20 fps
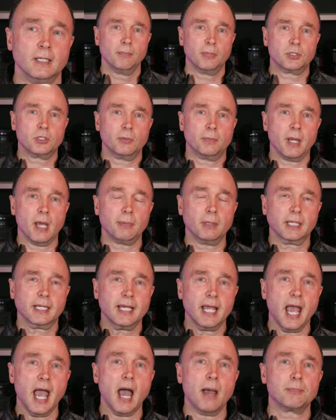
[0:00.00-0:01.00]
But to be able to
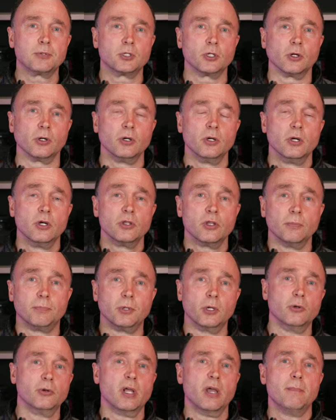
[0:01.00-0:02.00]
capture the
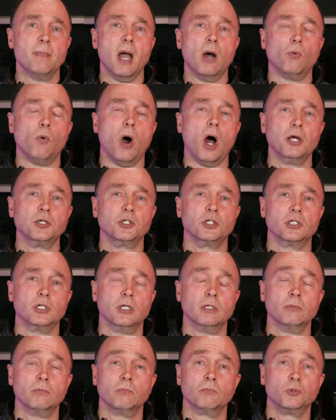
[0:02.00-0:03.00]
beauty of Mount
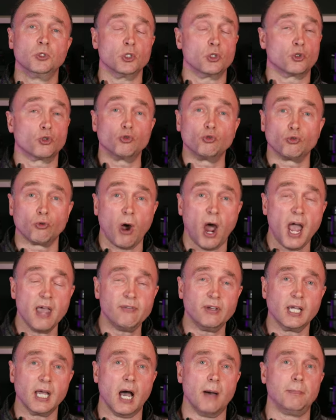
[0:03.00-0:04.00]
Washington, just
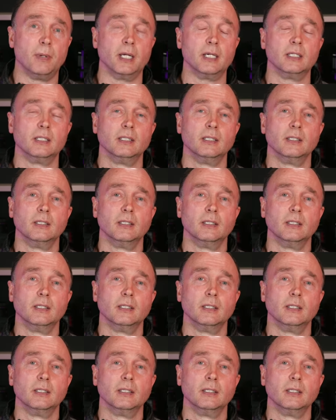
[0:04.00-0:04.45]
driving up it,